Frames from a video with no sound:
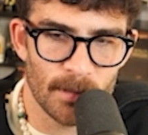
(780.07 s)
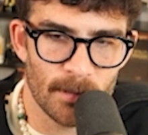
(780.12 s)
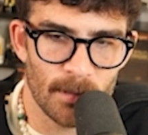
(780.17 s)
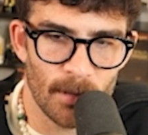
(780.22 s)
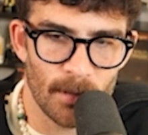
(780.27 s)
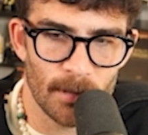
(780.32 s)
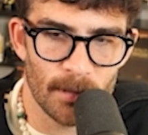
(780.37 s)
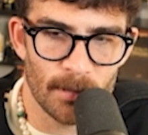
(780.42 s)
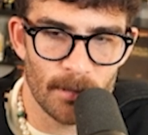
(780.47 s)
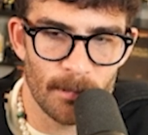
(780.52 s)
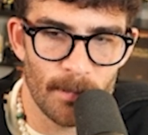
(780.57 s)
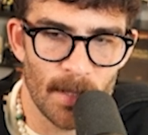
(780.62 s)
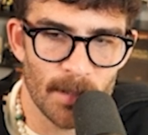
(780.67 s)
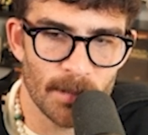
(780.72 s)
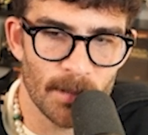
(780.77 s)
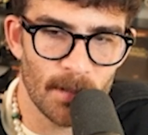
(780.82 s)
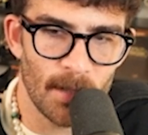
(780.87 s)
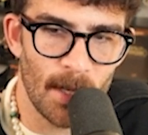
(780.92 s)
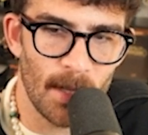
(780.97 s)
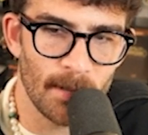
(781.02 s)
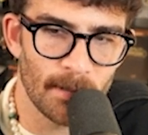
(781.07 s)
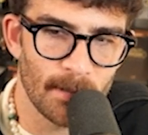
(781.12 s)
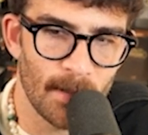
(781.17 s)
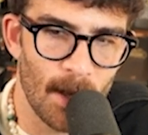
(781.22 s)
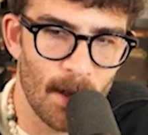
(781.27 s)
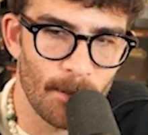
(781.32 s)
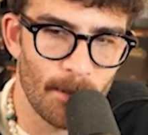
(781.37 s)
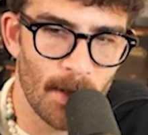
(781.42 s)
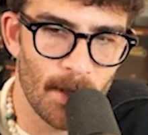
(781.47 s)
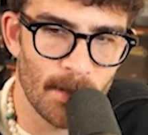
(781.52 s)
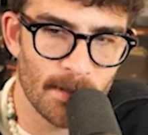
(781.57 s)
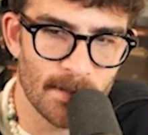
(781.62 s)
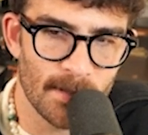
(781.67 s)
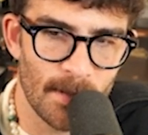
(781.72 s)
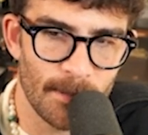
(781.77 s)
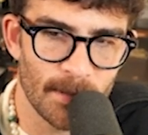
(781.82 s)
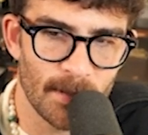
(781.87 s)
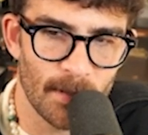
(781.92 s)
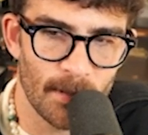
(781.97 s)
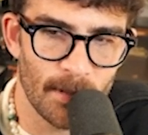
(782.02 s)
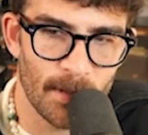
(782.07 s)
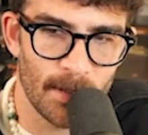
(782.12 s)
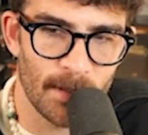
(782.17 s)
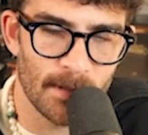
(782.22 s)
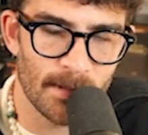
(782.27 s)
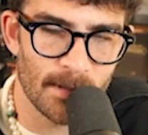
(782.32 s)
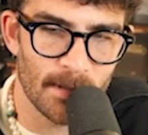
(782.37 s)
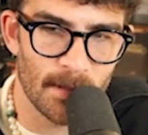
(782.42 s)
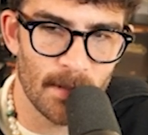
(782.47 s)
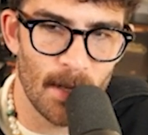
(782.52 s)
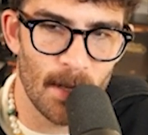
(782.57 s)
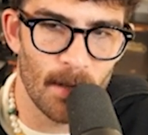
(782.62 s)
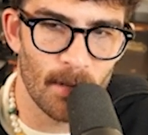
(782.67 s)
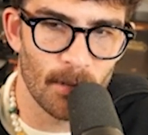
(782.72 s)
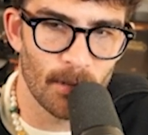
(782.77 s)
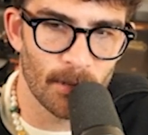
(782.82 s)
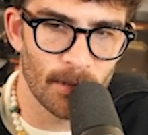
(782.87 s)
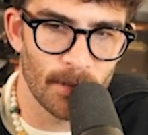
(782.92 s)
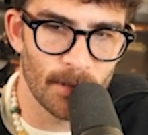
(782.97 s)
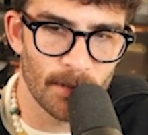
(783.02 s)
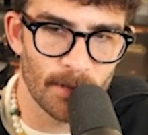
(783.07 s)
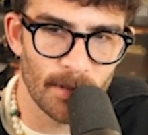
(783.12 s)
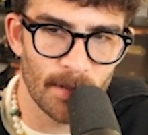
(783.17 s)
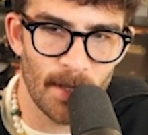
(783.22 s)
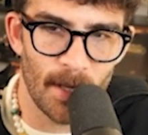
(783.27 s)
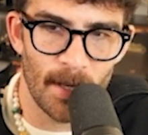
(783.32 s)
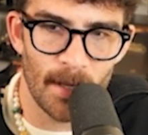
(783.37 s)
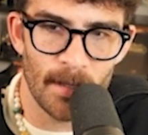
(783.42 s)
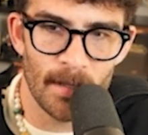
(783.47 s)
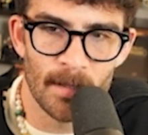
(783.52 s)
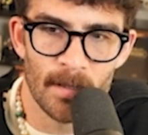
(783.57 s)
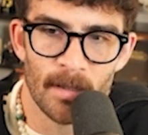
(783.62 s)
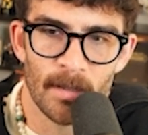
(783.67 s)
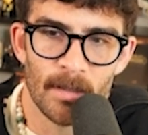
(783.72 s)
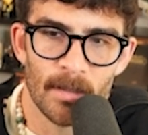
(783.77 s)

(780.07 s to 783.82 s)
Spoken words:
targeted the Majal al-Dama cemetery in Sana'a earlier today.